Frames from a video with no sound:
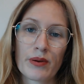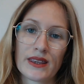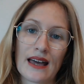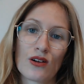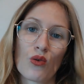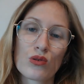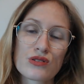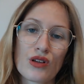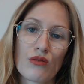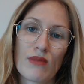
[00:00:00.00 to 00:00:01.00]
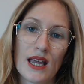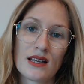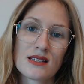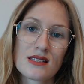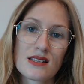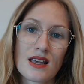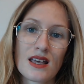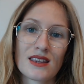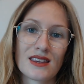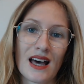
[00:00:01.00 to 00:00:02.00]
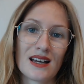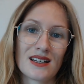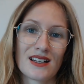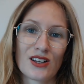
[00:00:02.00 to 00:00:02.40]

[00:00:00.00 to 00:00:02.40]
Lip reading: but that also means that